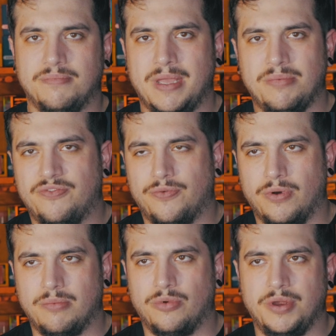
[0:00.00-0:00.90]
maybe
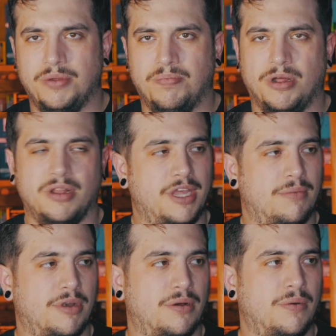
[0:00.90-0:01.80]
4 ammo with ball
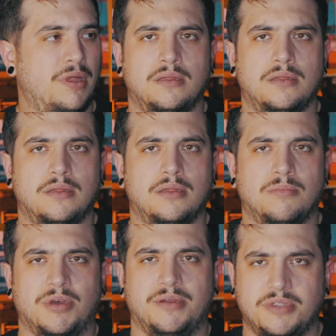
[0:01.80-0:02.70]
ammo.
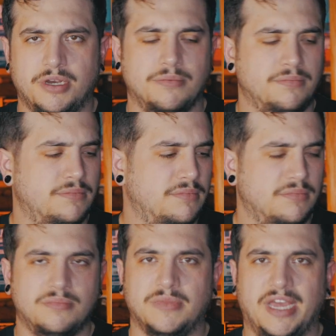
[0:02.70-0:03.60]
But, you know,
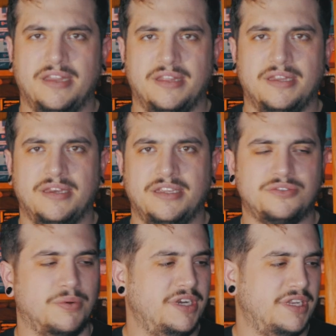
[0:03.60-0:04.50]
that it
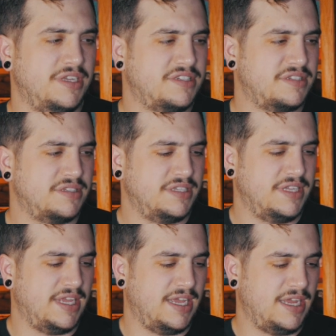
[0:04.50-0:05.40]
is what it is.
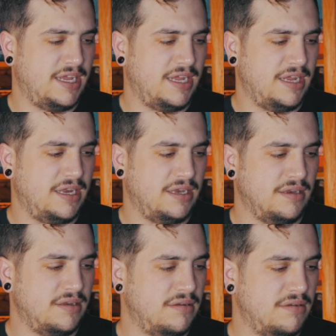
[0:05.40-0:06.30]

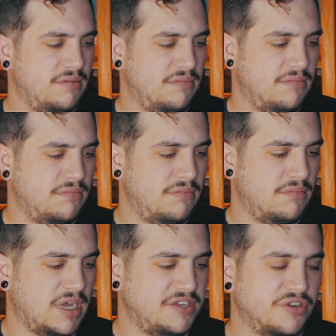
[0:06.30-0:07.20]
And
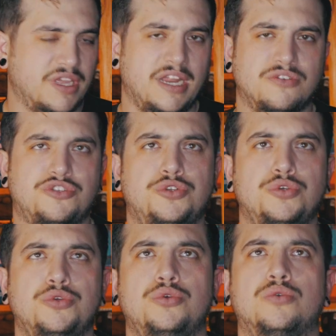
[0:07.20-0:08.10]
I took it out
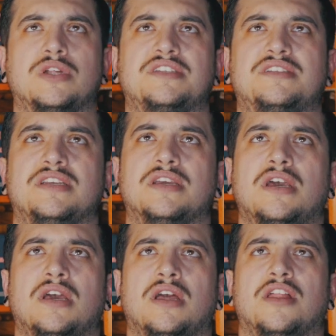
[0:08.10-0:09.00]
to, let's see,
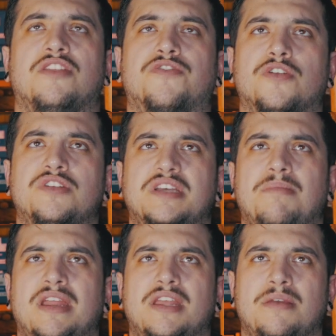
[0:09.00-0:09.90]
the furthest I
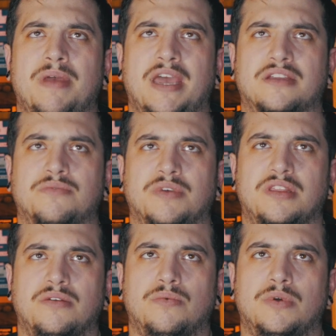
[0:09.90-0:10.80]
made an impact with
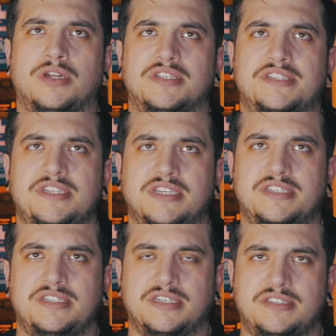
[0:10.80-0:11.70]
it was
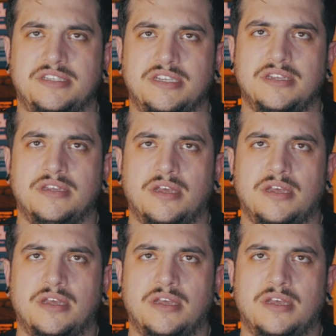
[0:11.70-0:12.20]
660.